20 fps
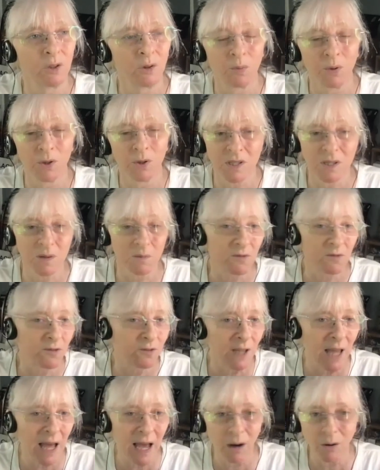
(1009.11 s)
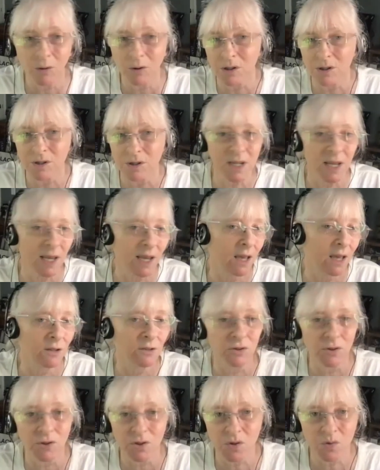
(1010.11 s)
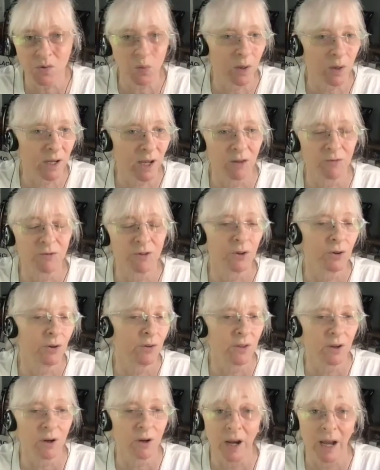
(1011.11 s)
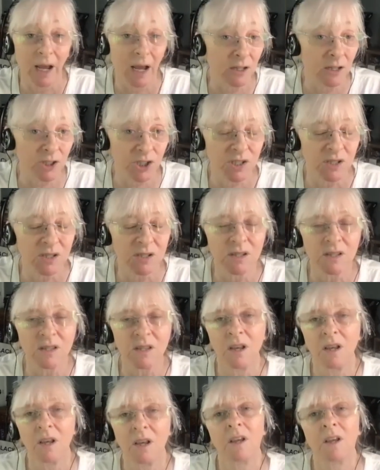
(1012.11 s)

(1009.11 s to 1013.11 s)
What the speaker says: put some flowers, candles, whatever, their ashes,